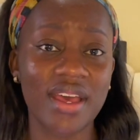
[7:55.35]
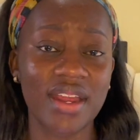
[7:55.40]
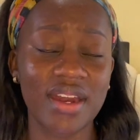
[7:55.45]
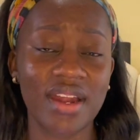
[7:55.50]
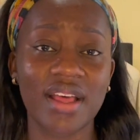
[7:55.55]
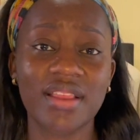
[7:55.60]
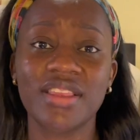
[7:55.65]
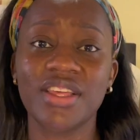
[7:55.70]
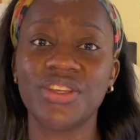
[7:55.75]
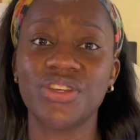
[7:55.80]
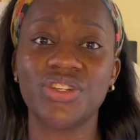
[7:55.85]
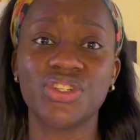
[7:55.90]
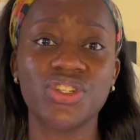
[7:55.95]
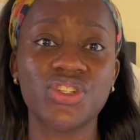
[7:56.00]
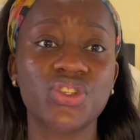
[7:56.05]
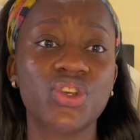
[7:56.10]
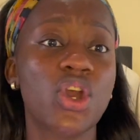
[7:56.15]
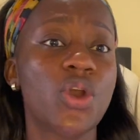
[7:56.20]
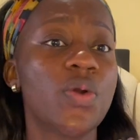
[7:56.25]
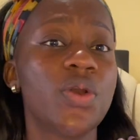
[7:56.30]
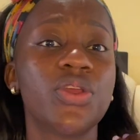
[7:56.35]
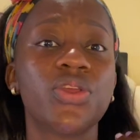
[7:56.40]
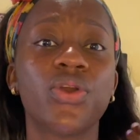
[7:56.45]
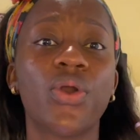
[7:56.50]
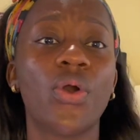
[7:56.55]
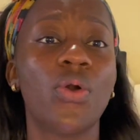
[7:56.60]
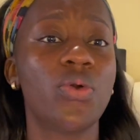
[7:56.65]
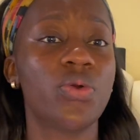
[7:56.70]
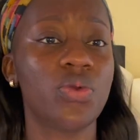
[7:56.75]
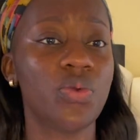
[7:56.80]
nothing, you're just going
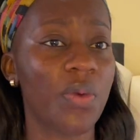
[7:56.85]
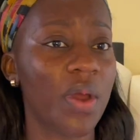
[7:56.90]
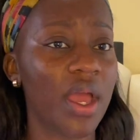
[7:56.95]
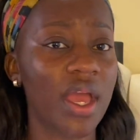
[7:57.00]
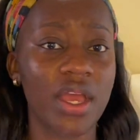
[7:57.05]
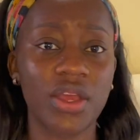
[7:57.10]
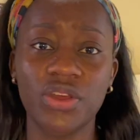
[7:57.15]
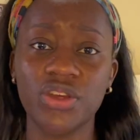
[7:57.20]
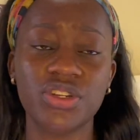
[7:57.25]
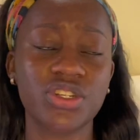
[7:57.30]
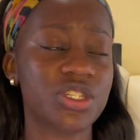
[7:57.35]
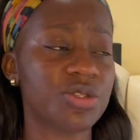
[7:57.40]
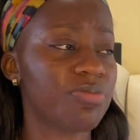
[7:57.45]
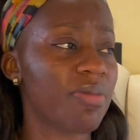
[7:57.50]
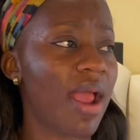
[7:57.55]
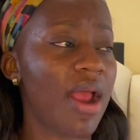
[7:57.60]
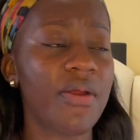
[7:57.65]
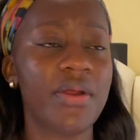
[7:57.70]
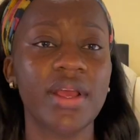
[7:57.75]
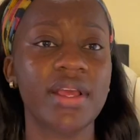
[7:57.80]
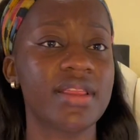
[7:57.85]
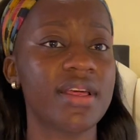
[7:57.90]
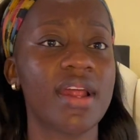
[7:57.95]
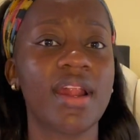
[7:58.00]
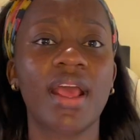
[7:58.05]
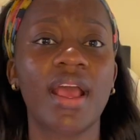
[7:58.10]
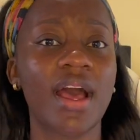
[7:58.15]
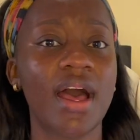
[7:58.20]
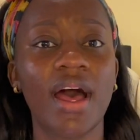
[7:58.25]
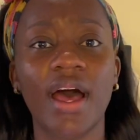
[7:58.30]
your own way, you're just marrying
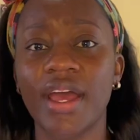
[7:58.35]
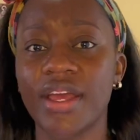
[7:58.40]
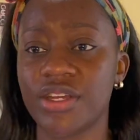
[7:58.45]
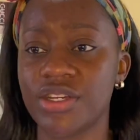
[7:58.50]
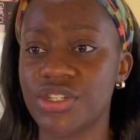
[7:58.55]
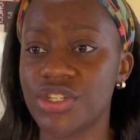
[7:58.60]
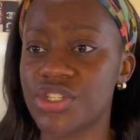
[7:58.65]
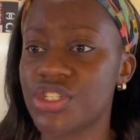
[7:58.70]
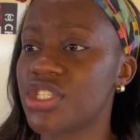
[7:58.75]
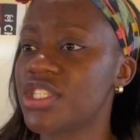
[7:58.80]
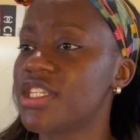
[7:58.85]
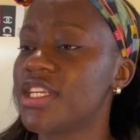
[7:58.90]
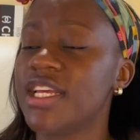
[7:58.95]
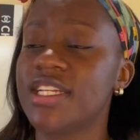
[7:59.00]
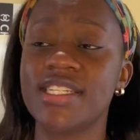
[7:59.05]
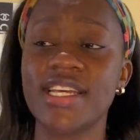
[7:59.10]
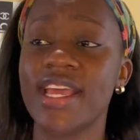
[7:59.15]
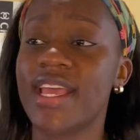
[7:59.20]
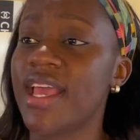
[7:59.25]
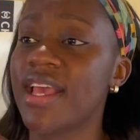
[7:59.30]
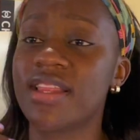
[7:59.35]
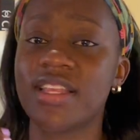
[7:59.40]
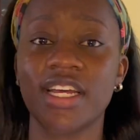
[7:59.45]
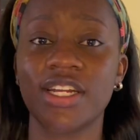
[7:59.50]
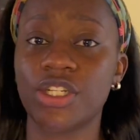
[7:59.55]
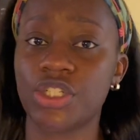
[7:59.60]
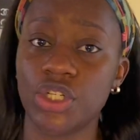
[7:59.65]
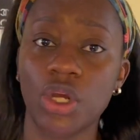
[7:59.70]
that guy, you're just taking that